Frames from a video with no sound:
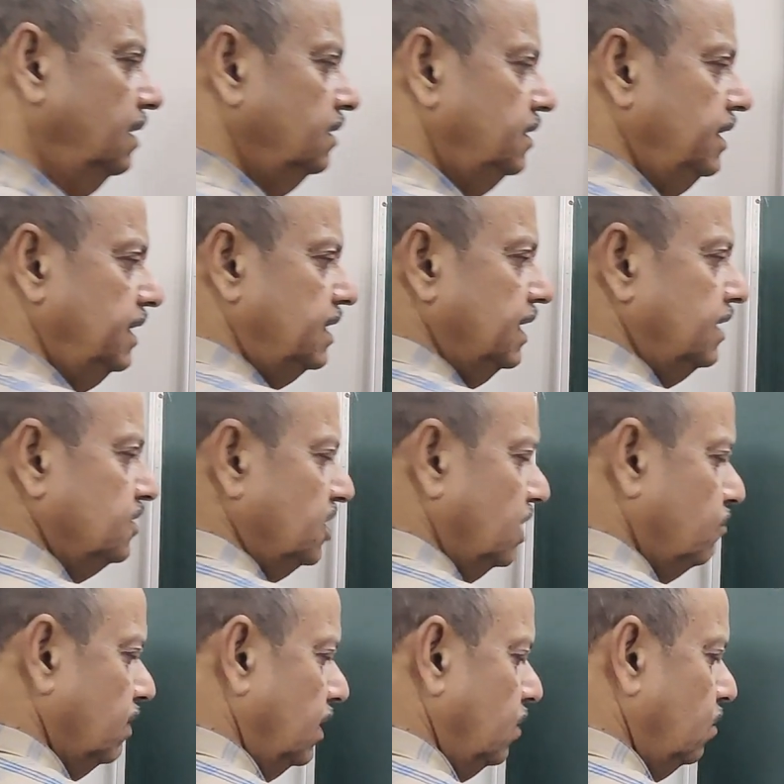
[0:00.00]
Theta is
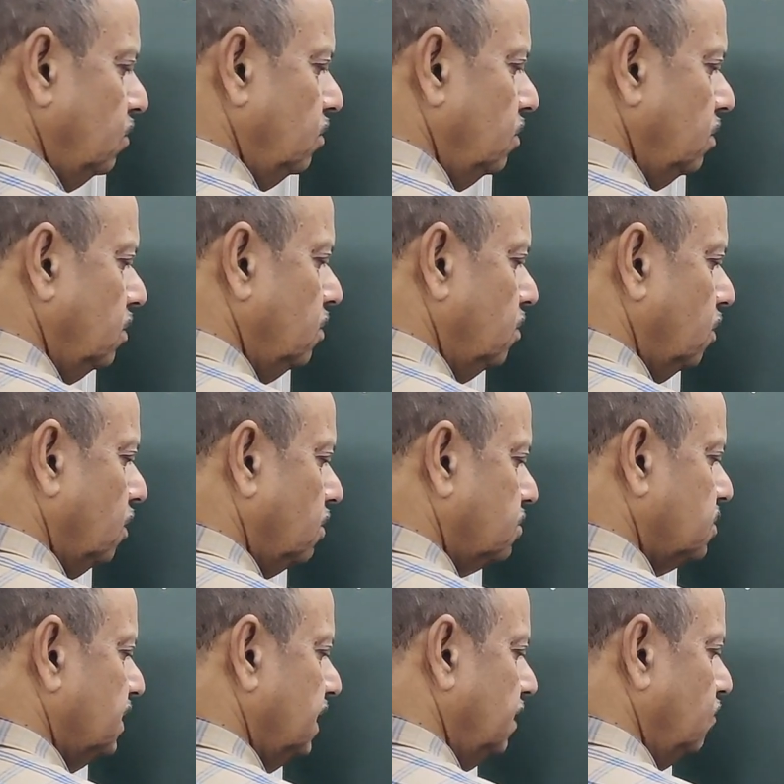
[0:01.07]
equal to
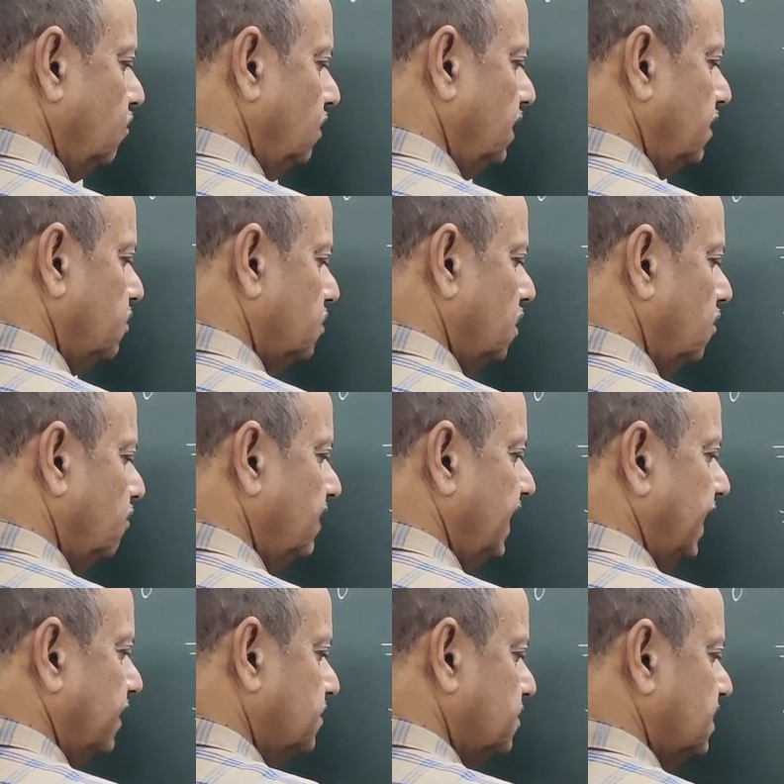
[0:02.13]
cos inverse of
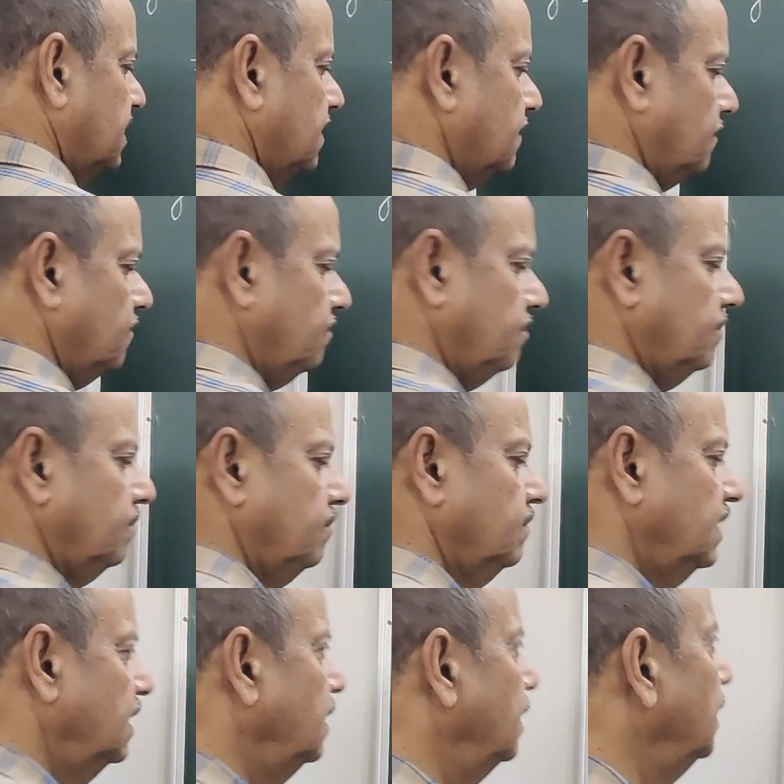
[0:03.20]
x.
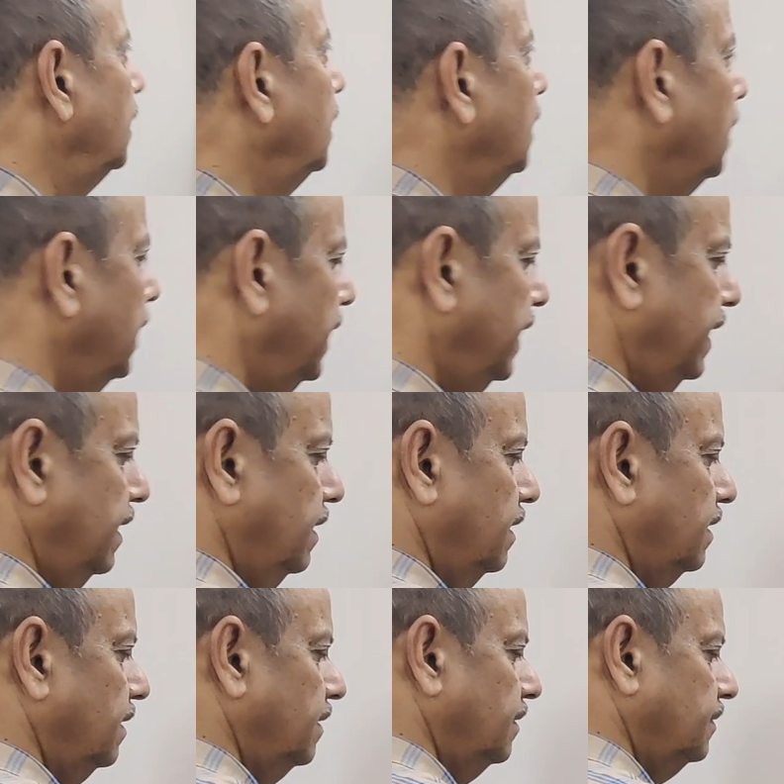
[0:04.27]
And
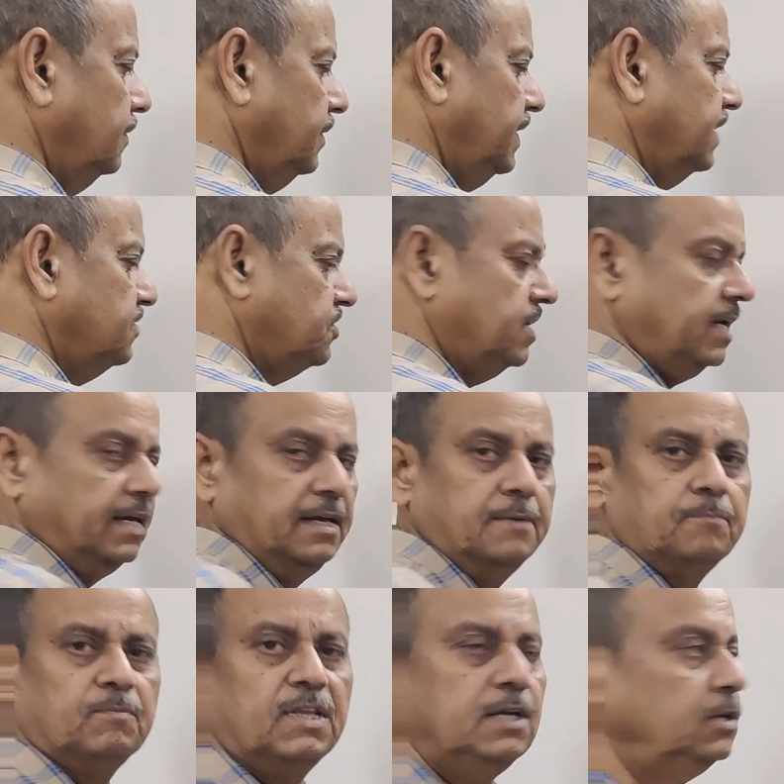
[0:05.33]
you can see
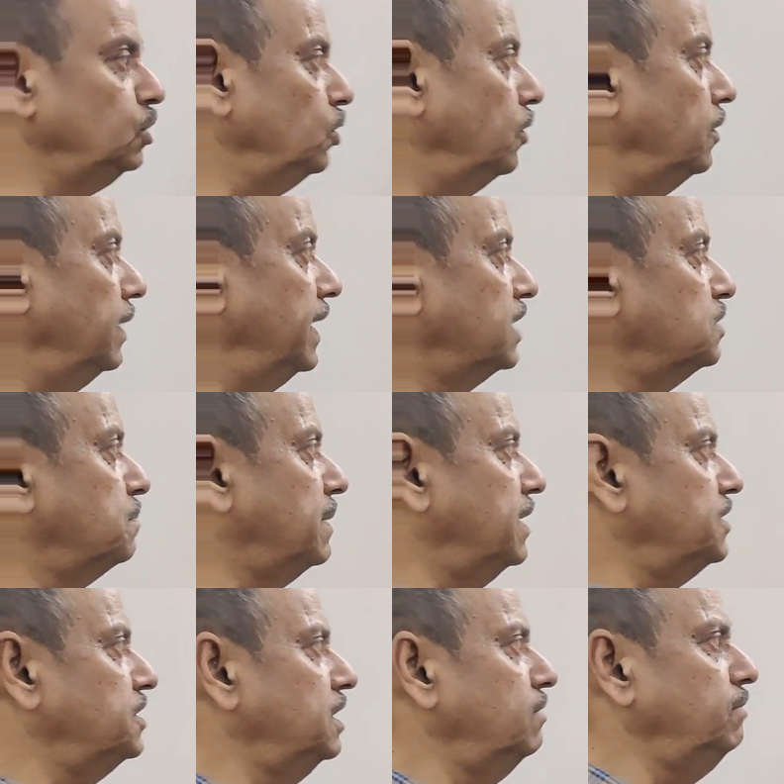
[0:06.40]
your
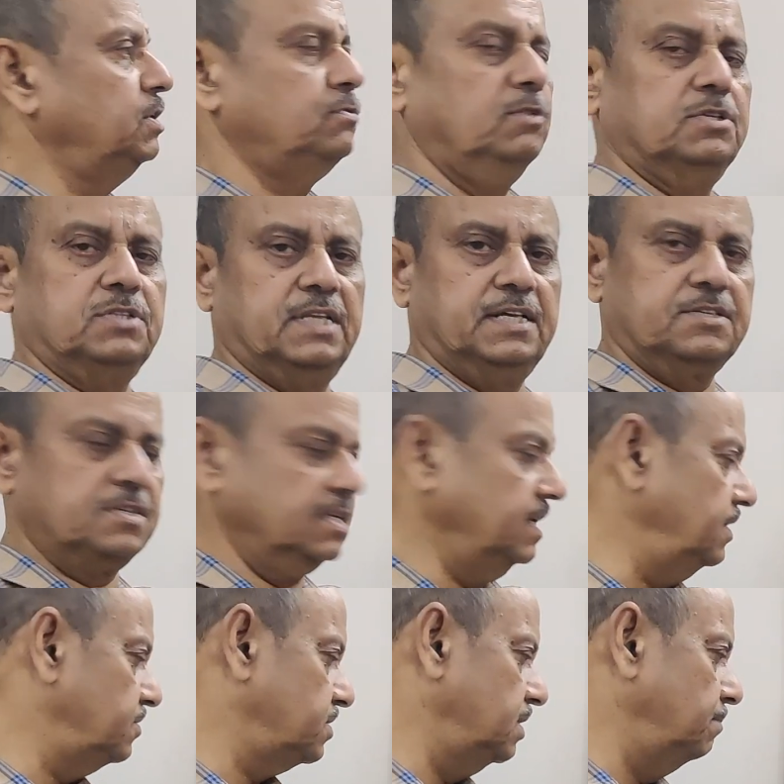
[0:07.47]
expression, which was this,
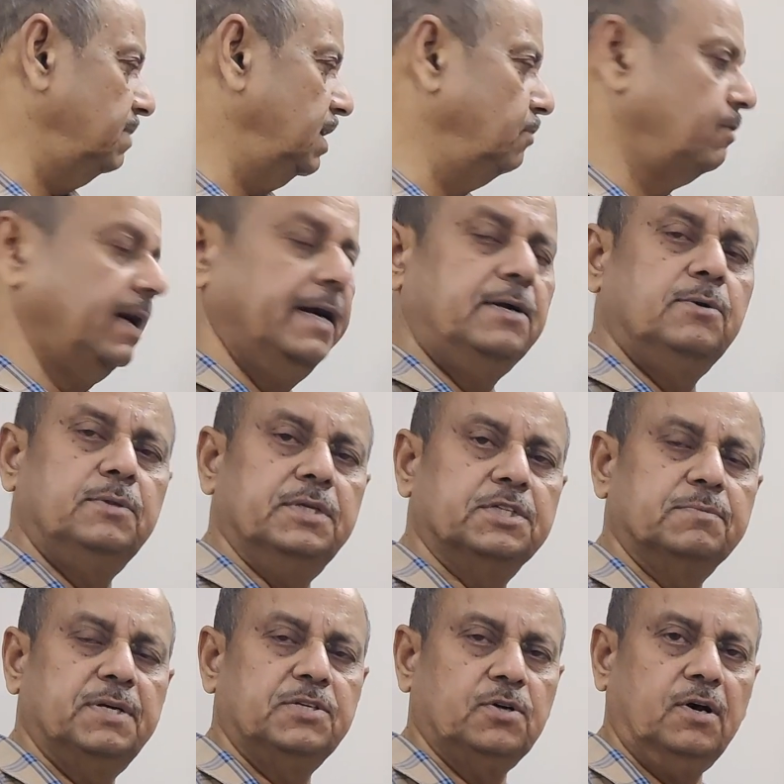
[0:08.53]
is simplified to this
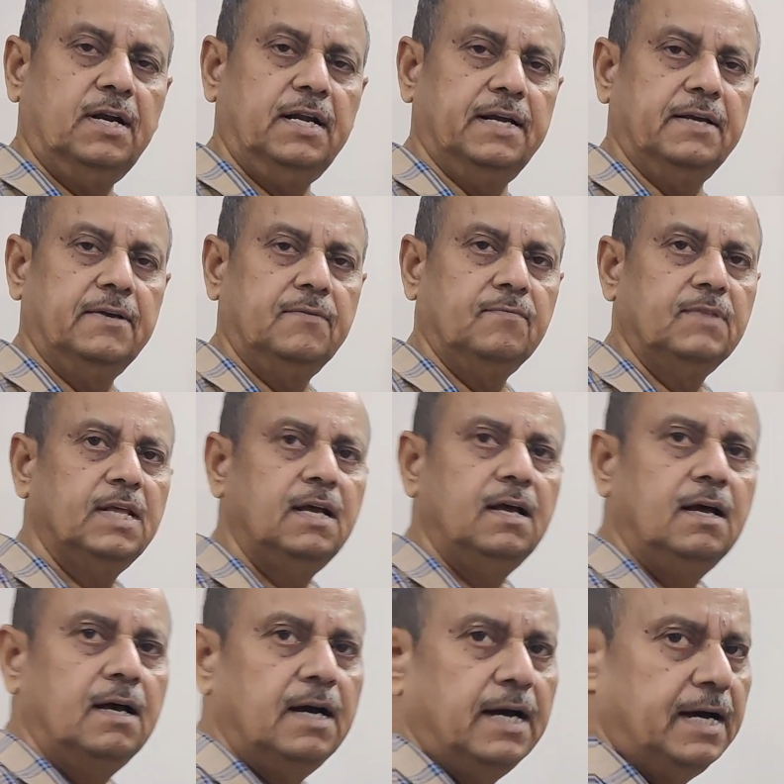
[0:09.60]
much only.
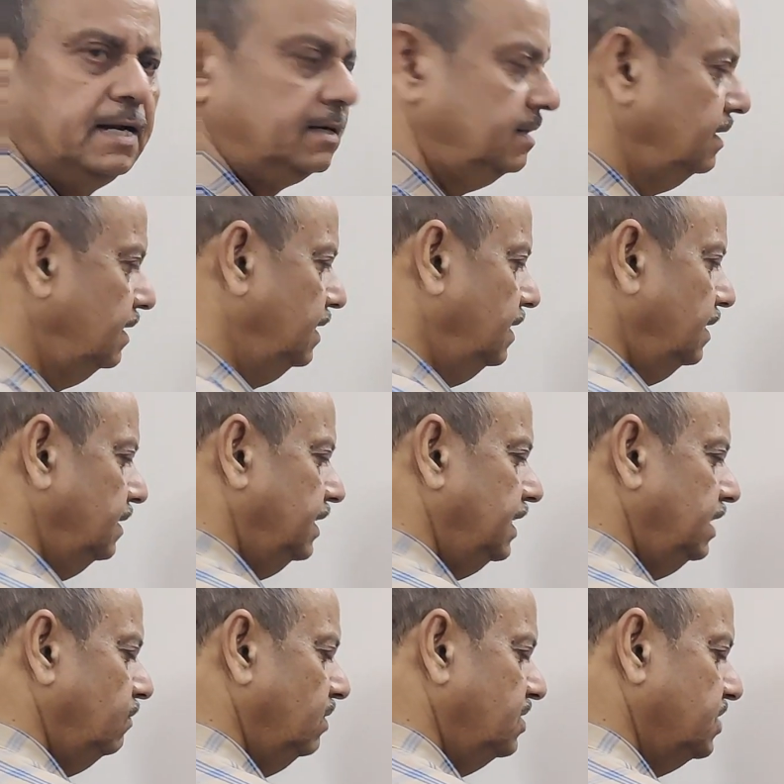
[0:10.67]
And then
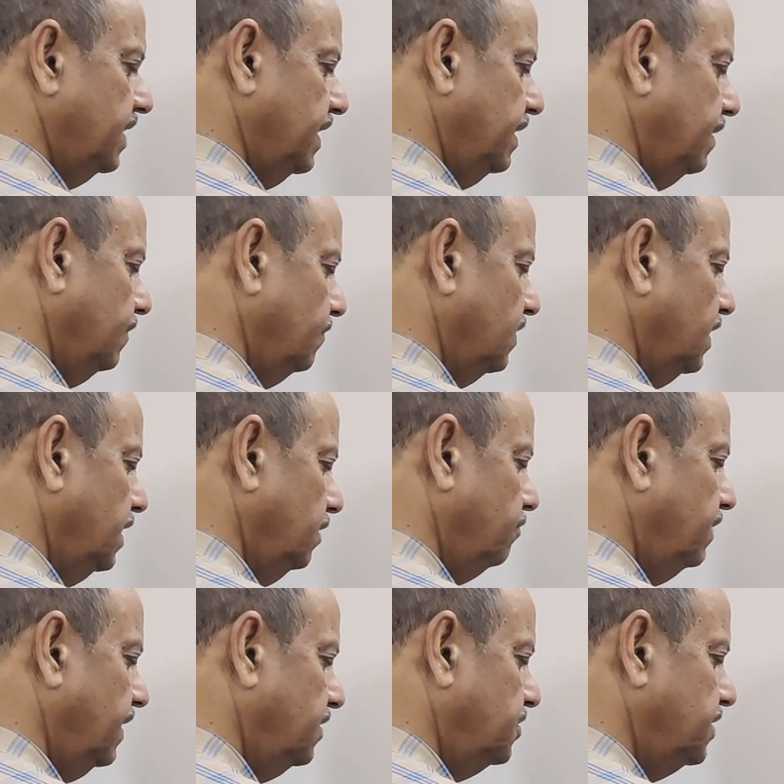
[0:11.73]
you will say
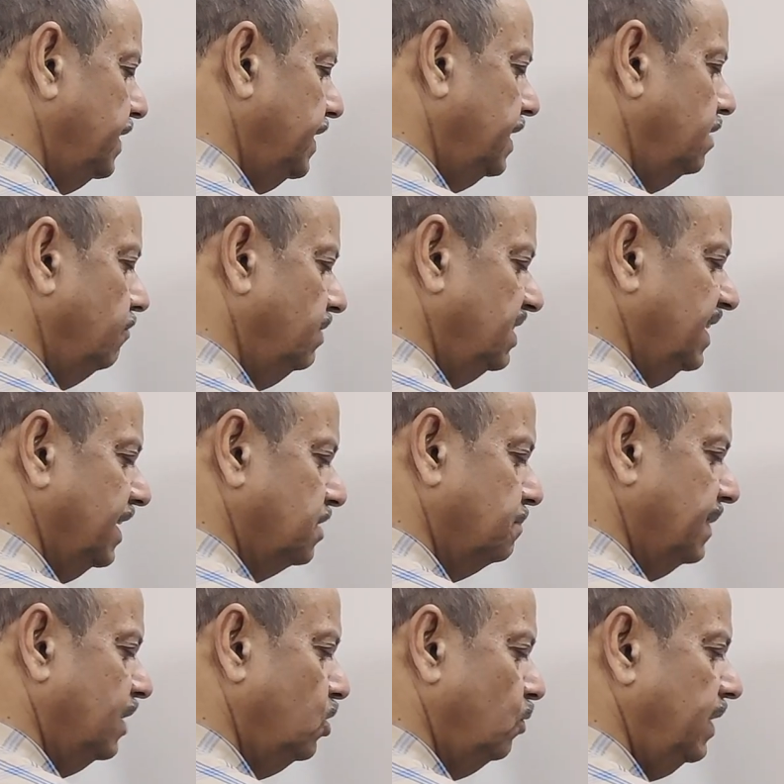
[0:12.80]
differentiate with
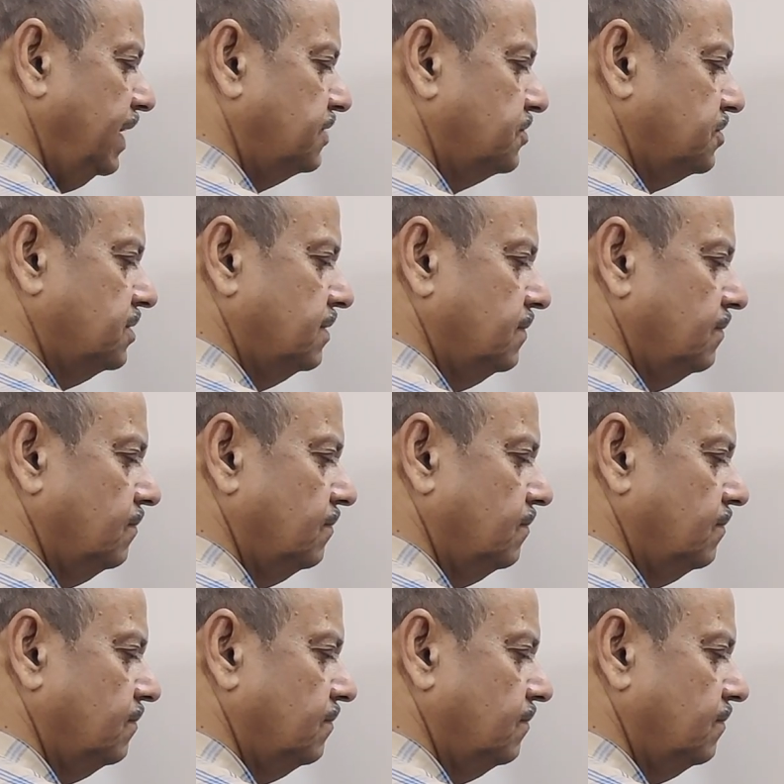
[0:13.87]
respect to x.